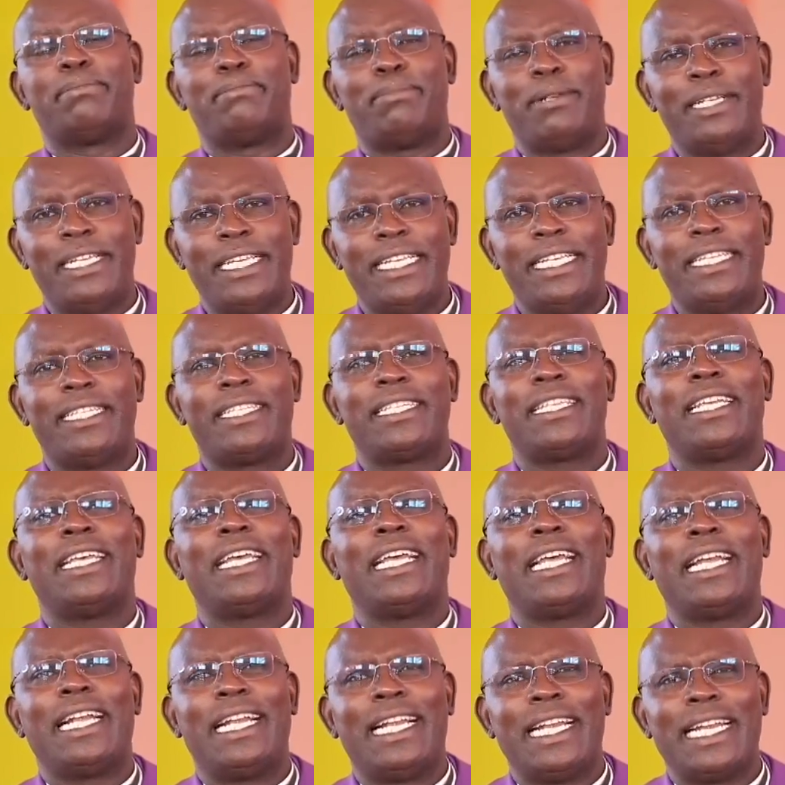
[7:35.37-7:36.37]
Please
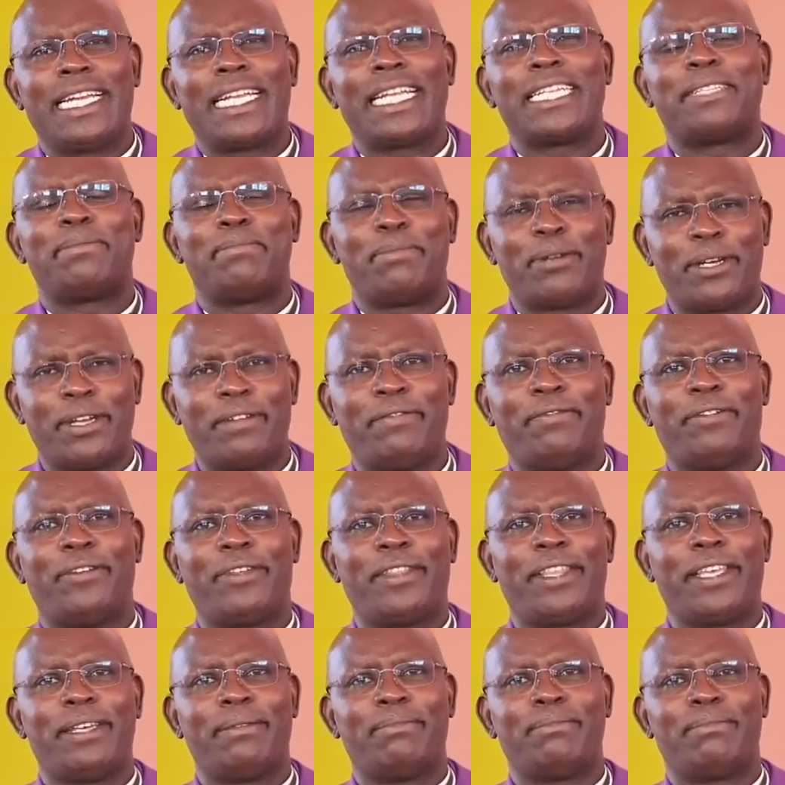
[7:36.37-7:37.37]
let us pray
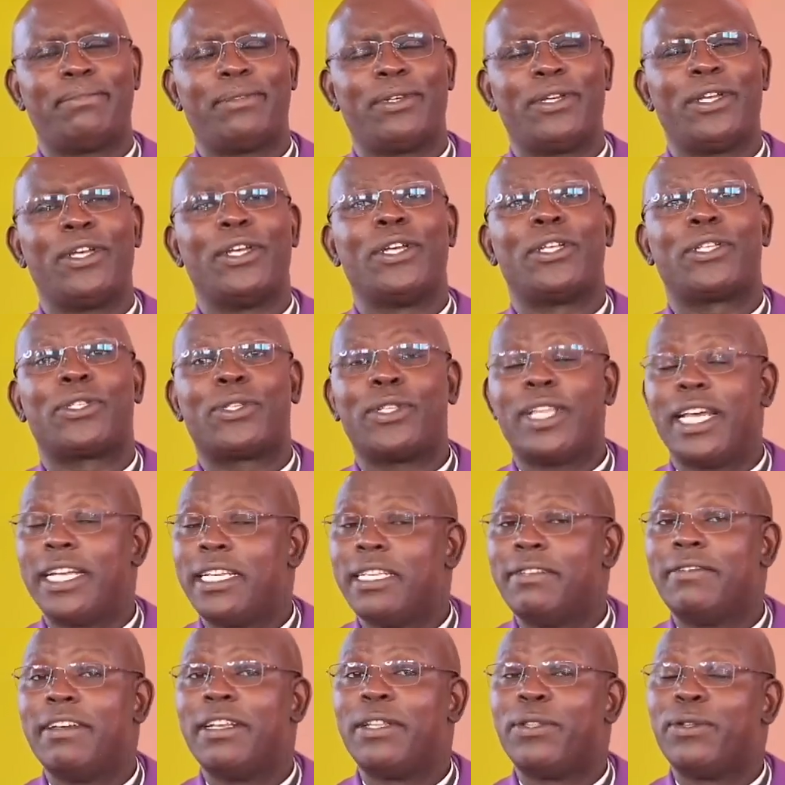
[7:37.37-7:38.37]
for them so
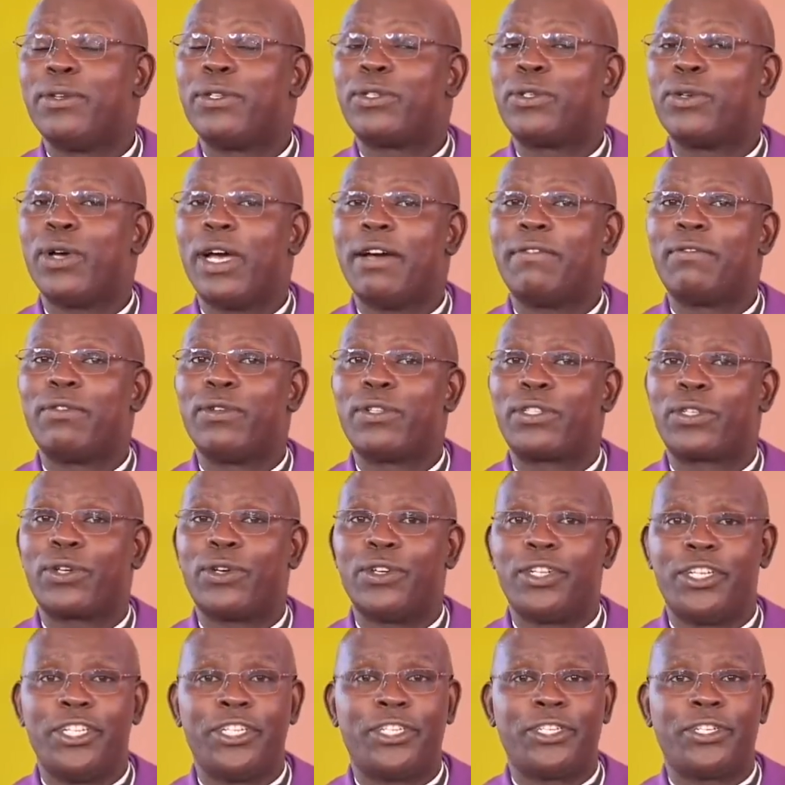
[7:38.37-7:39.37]
that even those who have those
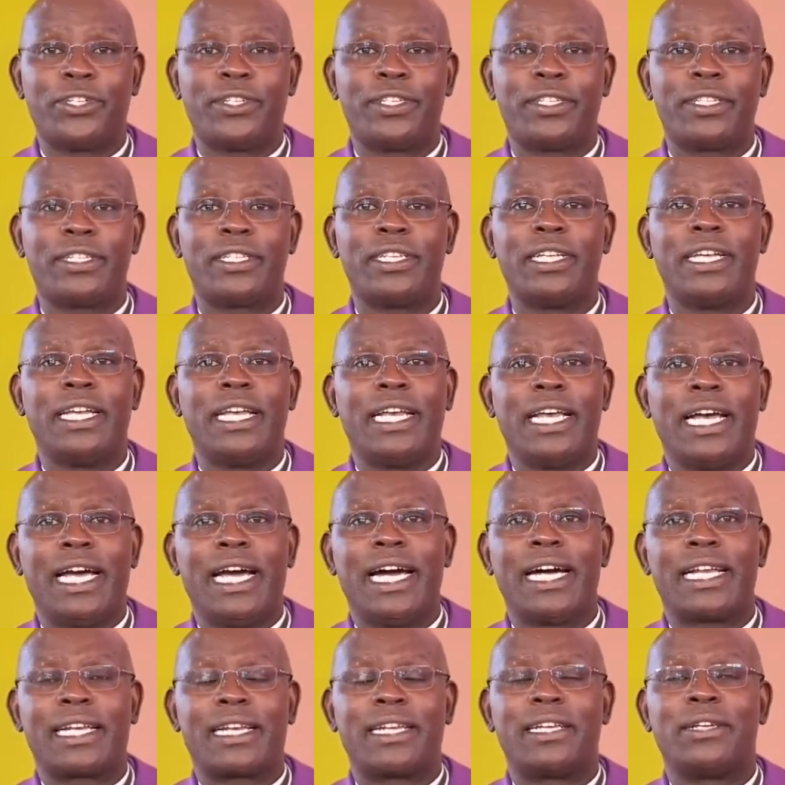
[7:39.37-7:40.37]
conditions
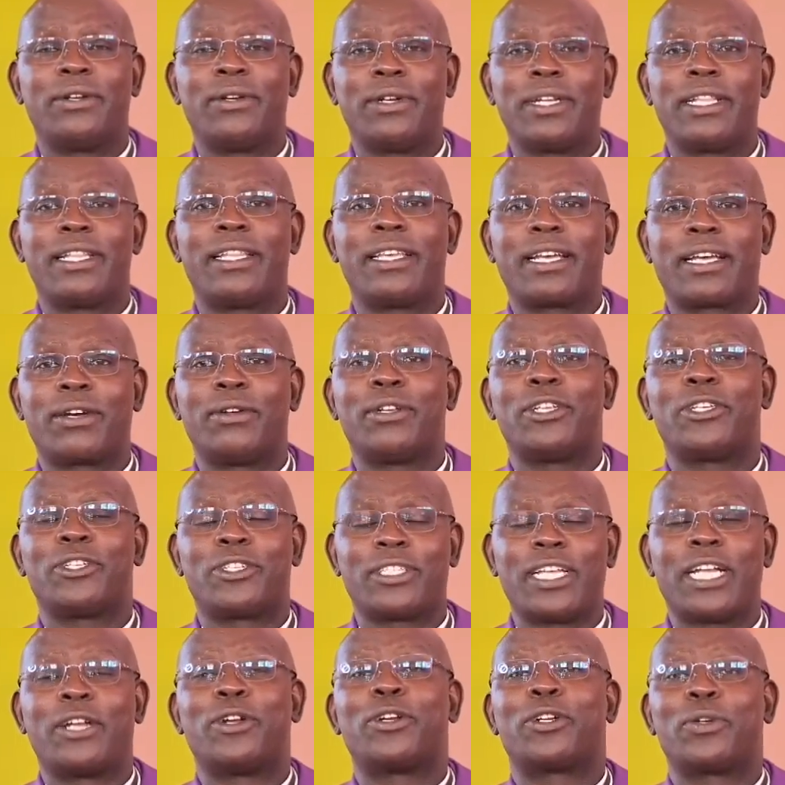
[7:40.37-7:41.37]
are not, the
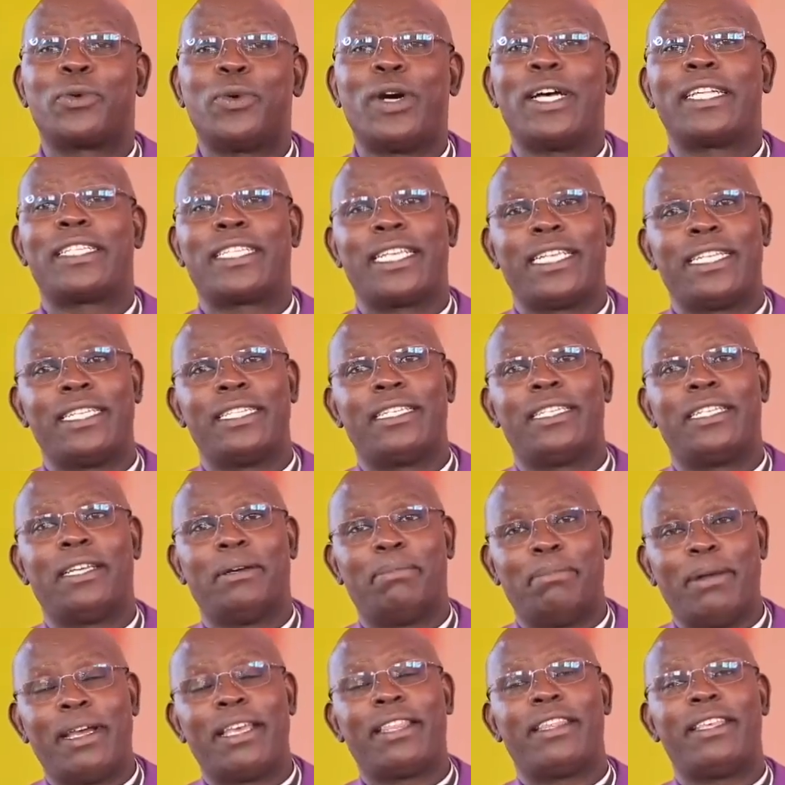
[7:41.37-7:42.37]
conditions are not worsened
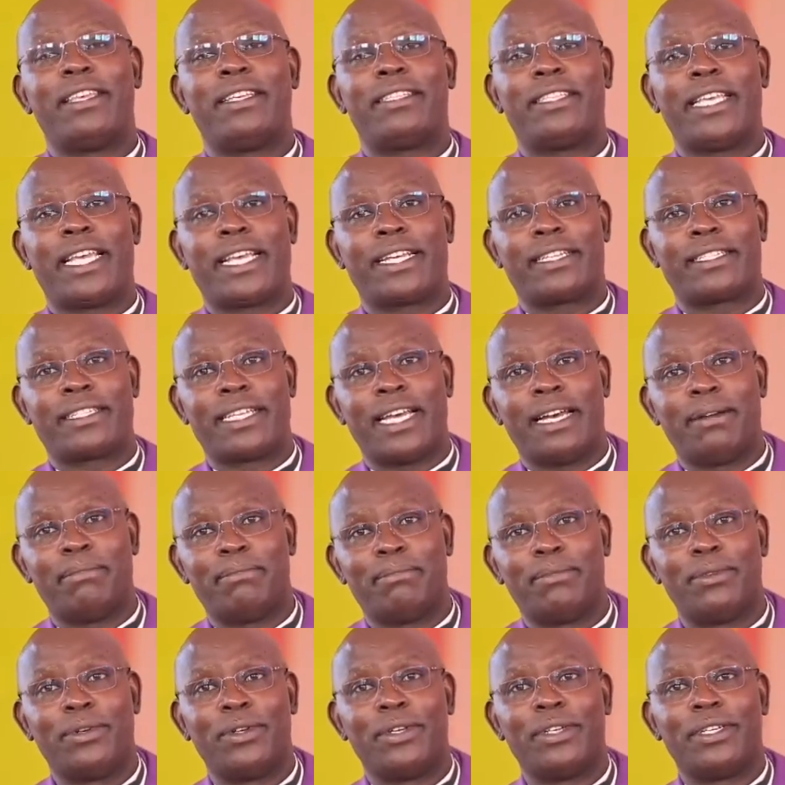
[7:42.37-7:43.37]
by this
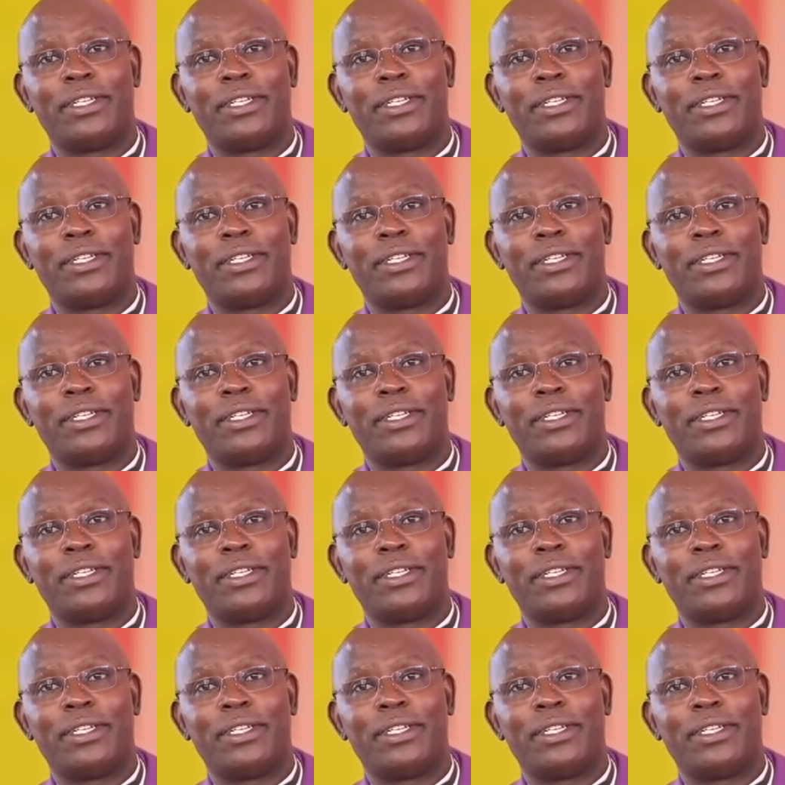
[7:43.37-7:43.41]
exam.